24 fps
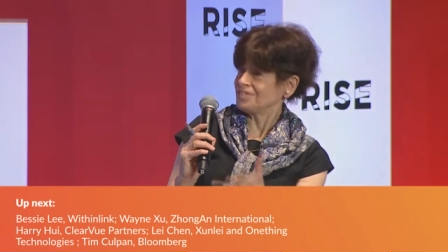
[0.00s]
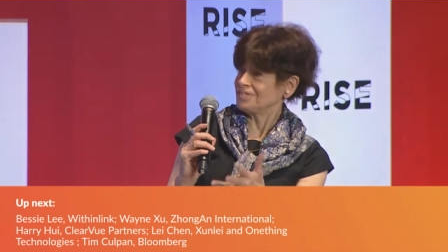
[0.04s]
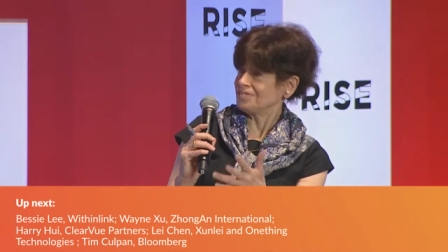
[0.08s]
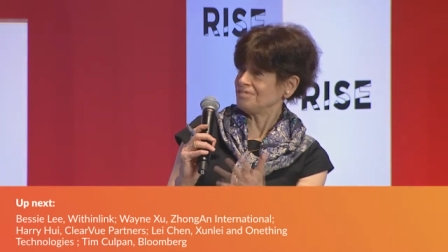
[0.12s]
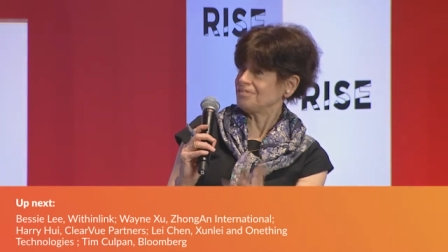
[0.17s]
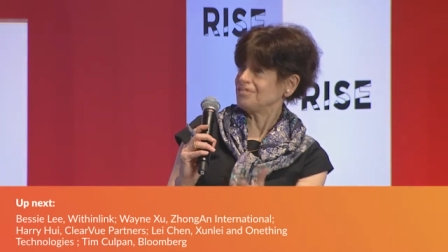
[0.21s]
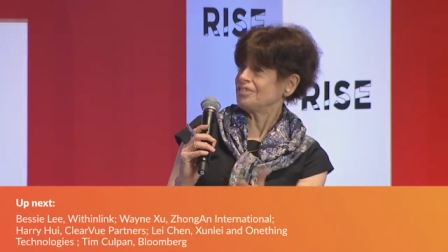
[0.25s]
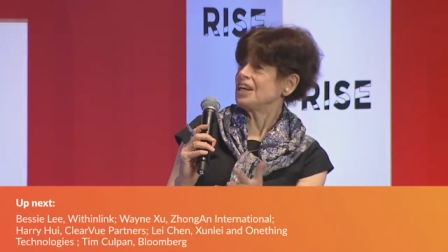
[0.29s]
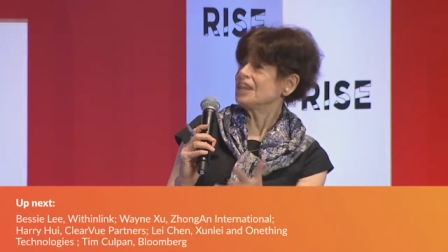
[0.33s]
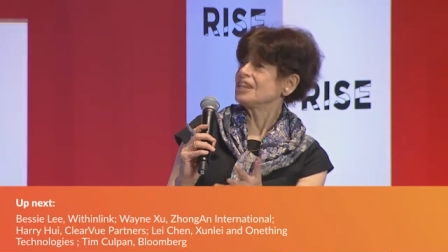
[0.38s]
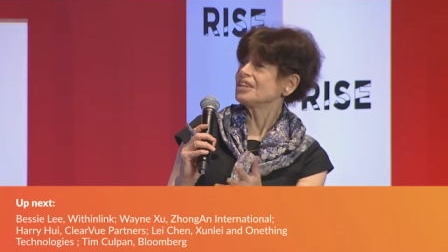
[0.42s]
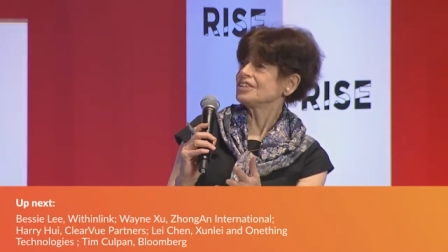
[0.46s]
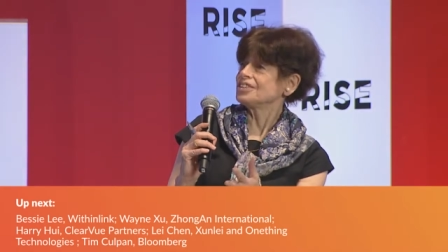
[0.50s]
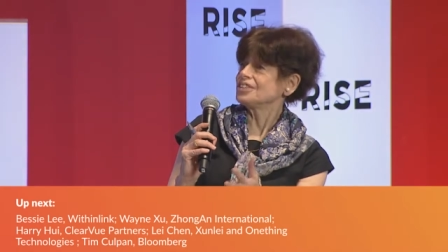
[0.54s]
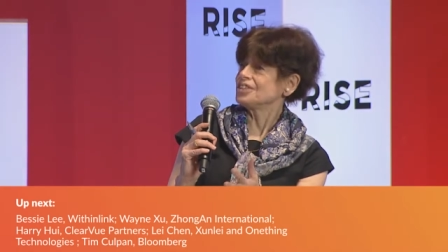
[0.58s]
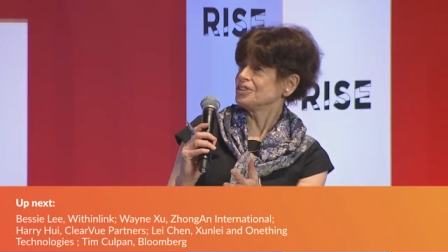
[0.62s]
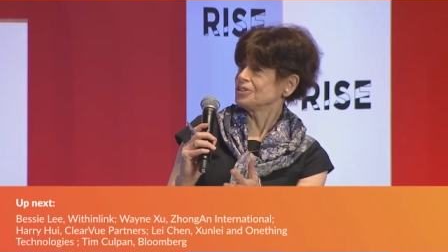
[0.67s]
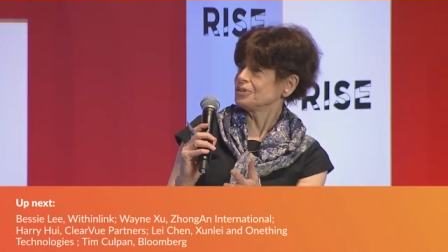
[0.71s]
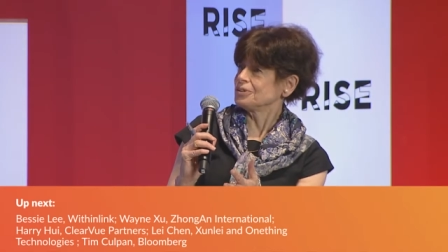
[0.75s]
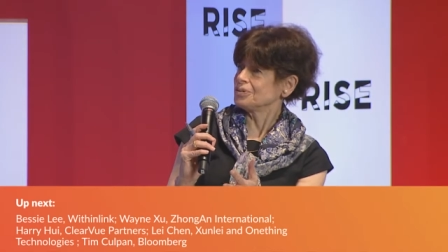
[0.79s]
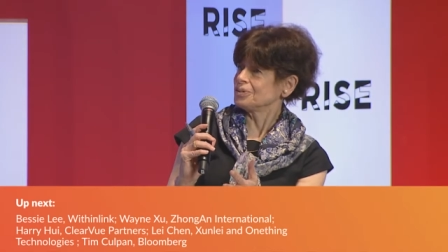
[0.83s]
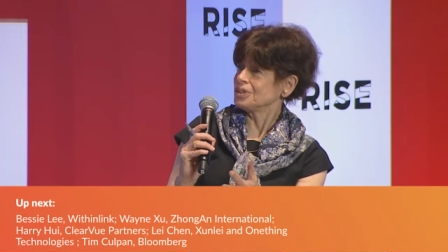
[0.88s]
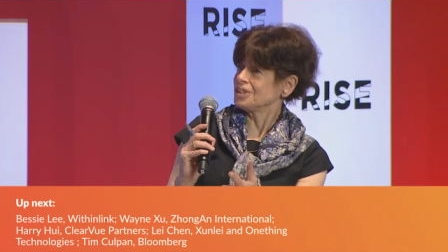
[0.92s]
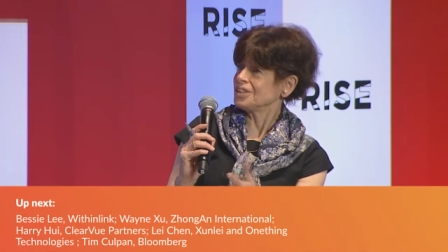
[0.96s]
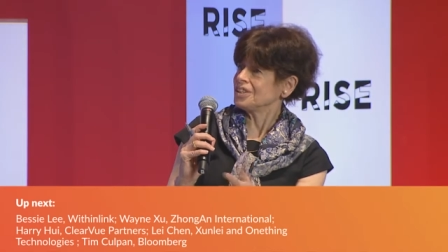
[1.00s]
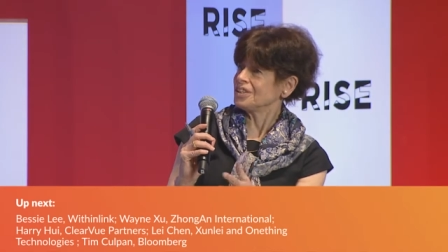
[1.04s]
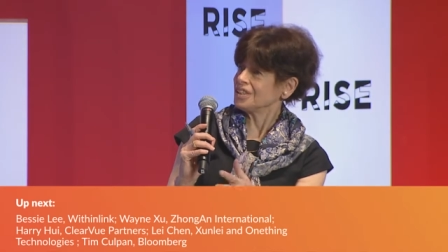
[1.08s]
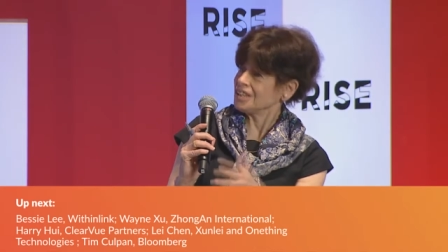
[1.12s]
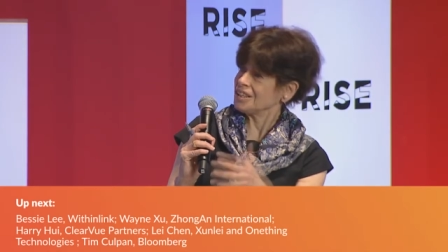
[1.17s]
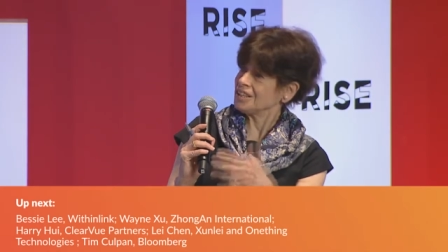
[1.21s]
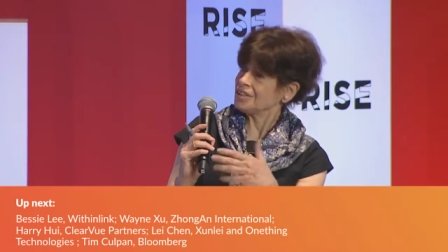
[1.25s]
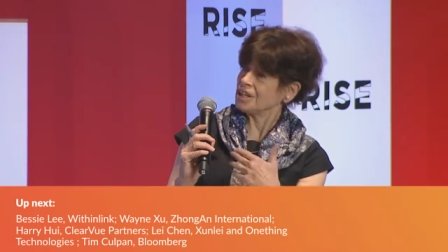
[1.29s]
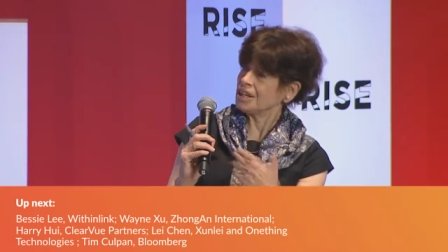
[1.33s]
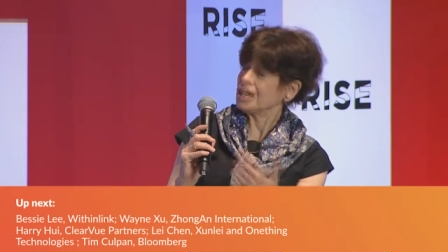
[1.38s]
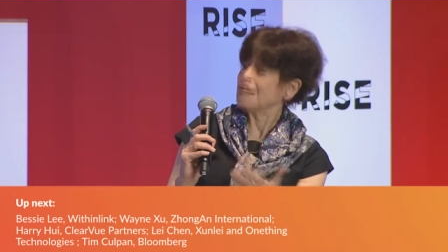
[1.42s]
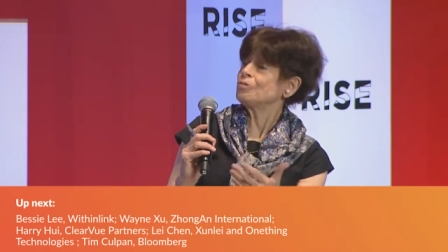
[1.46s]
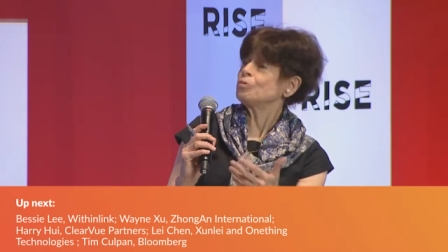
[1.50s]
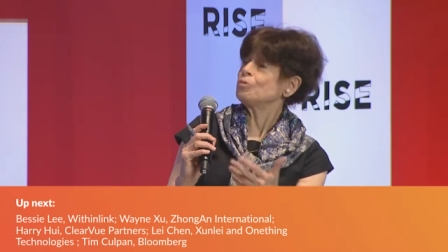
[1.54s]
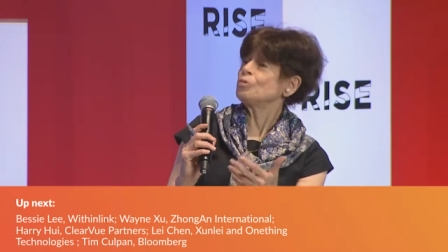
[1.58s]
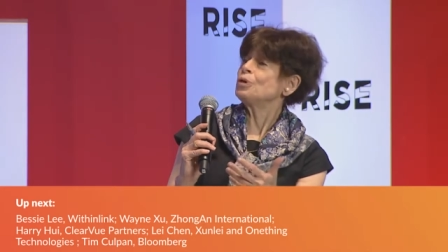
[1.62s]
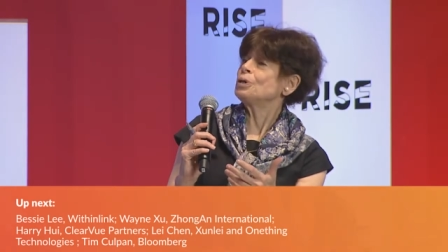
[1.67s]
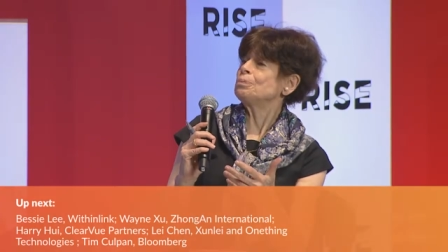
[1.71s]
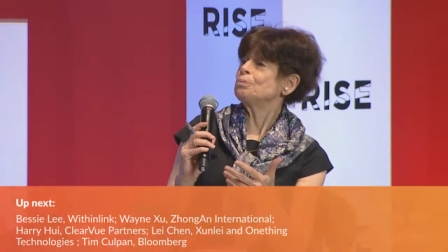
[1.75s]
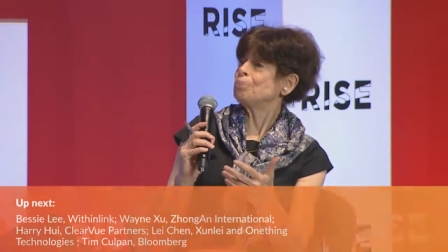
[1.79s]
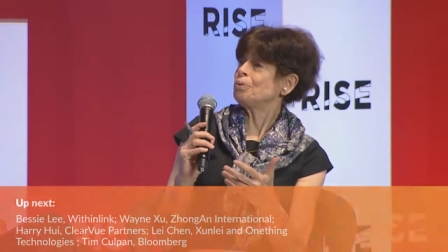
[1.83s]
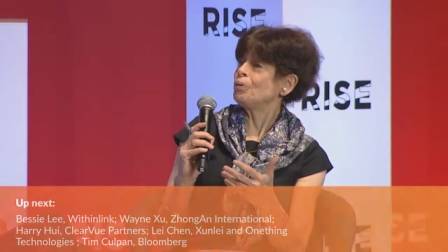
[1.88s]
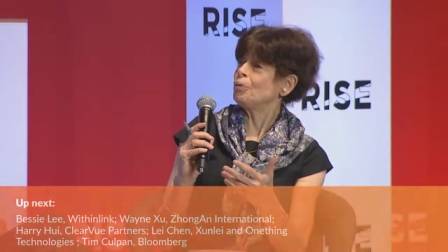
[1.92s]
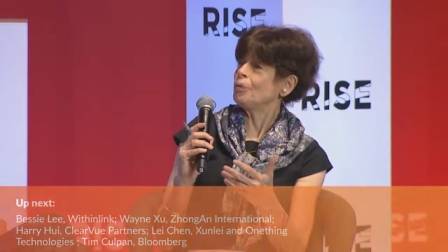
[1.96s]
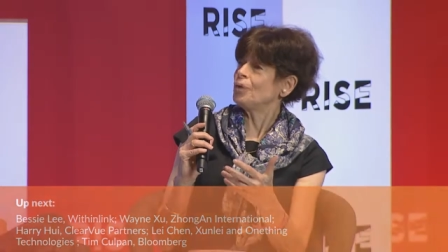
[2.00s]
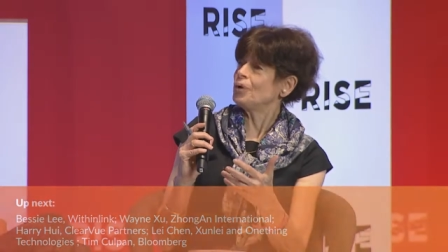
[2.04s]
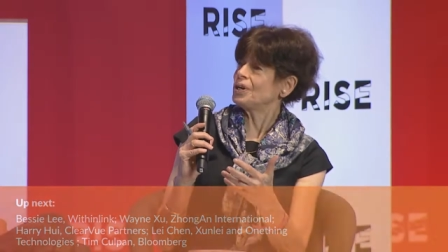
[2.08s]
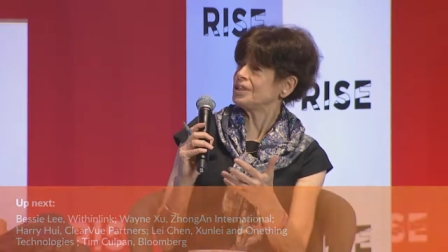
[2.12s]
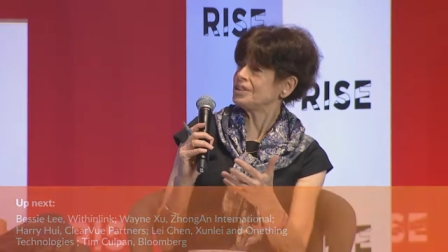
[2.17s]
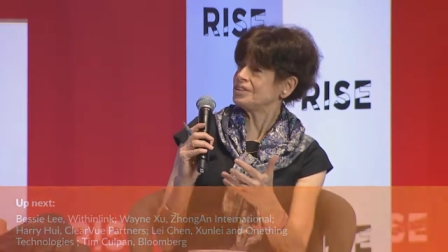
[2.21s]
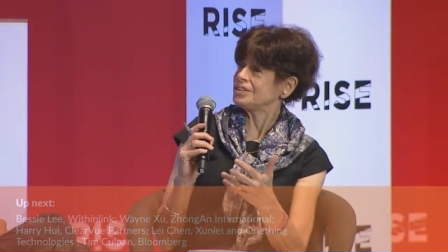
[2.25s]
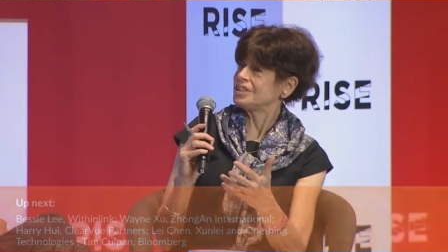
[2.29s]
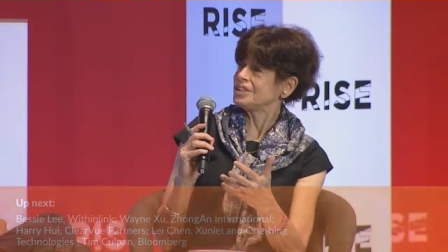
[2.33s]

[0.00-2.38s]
value? At what point